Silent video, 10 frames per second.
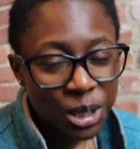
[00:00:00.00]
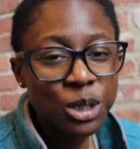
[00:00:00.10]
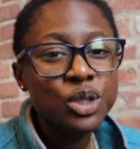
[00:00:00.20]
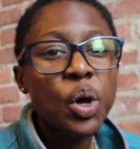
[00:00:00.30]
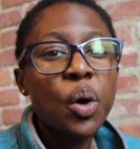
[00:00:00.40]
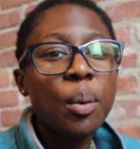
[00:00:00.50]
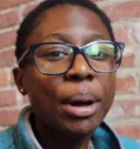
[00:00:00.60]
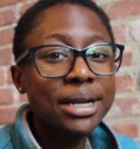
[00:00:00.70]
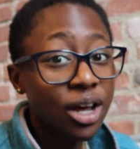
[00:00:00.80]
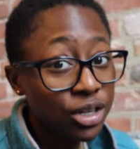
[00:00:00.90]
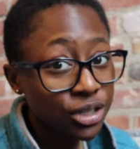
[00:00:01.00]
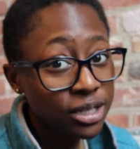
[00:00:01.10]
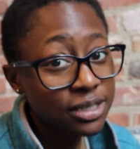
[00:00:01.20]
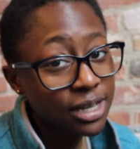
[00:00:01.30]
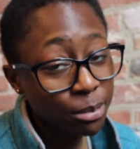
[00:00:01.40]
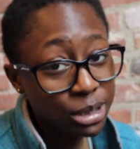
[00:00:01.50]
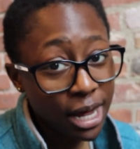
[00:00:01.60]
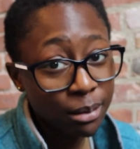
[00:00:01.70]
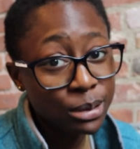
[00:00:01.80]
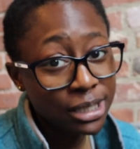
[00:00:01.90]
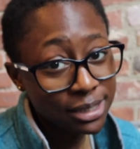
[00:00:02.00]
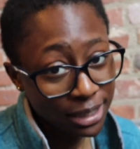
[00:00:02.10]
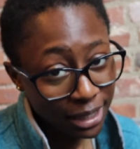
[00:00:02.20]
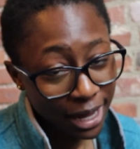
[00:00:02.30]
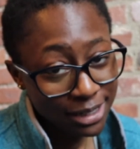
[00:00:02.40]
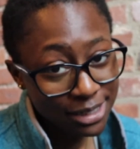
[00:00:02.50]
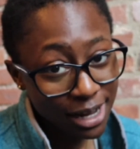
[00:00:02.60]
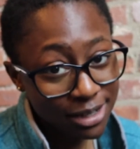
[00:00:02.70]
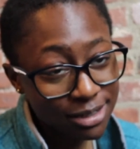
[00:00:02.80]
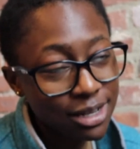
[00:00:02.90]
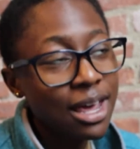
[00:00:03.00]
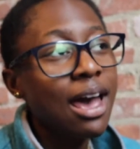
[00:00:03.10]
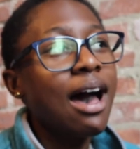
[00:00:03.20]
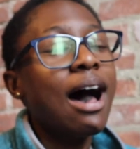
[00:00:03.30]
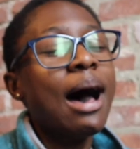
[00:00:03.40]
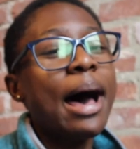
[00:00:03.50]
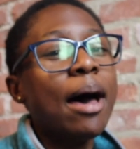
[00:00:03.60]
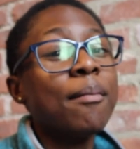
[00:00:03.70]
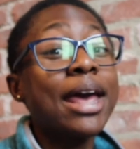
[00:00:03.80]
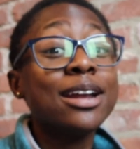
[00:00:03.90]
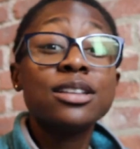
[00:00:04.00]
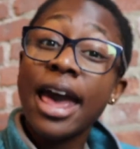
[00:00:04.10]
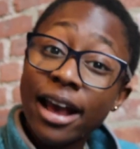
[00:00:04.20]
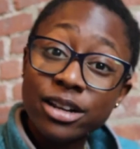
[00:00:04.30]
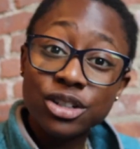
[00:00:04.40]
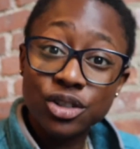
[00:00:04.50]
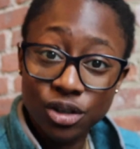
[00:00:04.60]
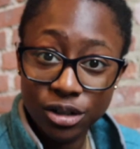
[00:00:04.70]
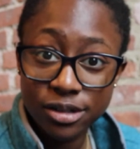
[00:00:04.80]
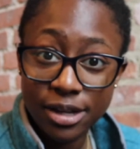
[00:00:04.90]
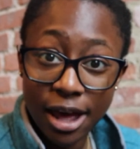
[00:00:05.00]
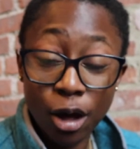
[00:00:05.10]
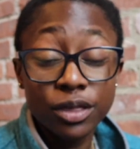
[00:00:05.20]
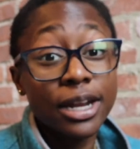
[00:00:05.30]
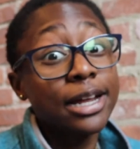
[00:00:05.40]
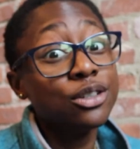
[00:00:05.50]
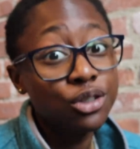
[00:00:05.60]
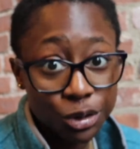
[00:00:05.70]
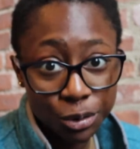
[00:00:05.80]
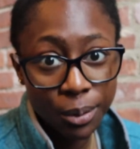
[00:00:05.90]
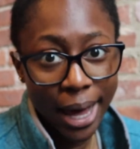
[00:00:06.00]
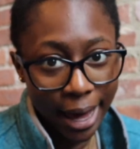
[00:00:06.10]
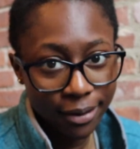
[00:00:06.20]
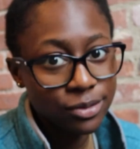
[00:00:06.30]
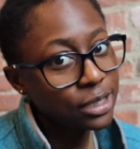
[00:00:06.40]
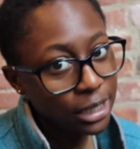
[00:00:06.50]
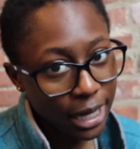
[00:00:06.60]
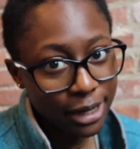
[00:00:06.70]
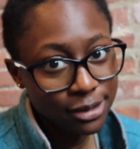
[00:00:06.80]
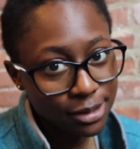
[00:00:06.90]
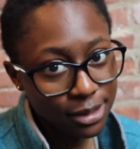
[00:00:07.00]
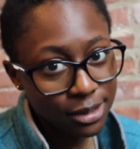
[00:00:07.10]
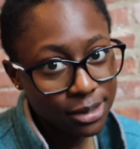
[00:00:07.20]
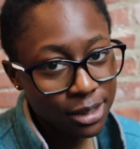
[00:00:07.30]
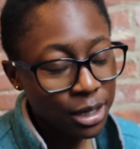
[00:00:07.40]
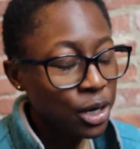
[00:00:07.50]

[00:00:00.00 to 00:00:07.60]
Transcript: So my doctor at the same time did a celiac test, and it actually turns out that I do have celiac disease.